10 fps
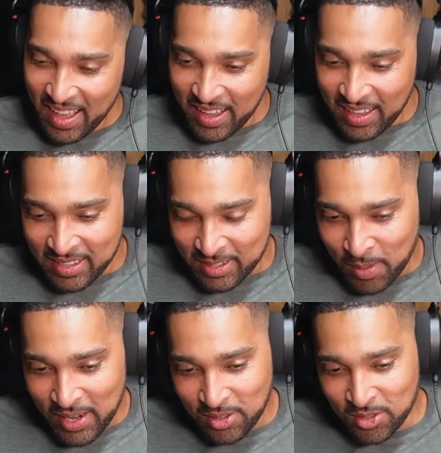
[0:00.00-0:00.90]
Yeah, so
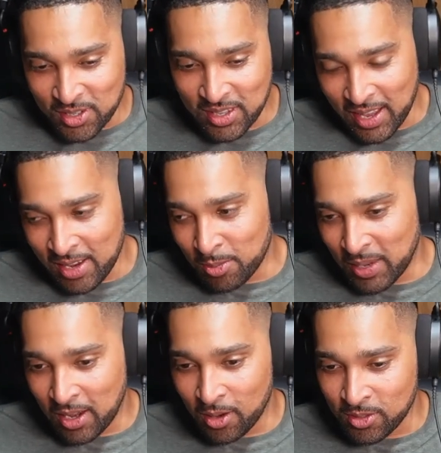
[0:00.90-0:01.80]
why don't you just get a little
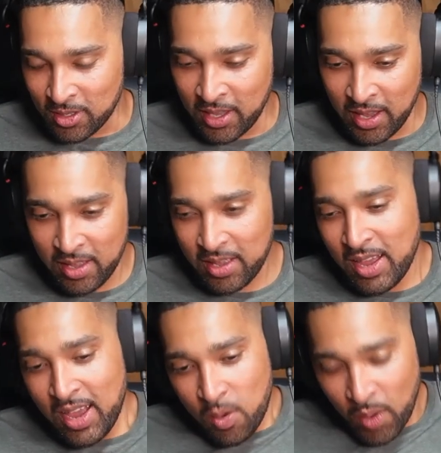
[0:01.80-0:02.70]
bit closer, yeah?
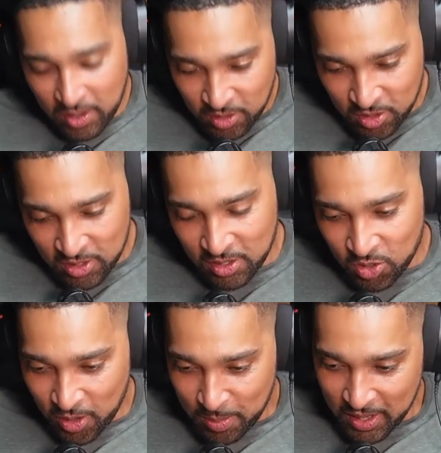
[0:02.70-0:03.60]
Why don't you just
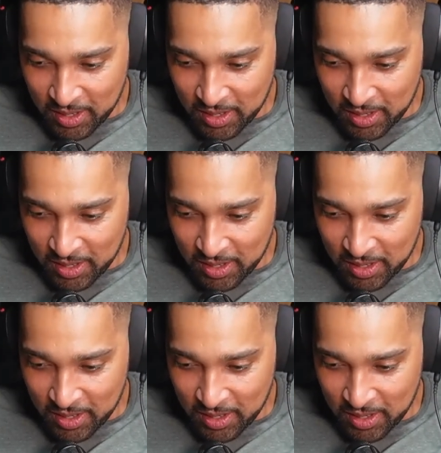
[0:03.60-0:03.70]
enjoy being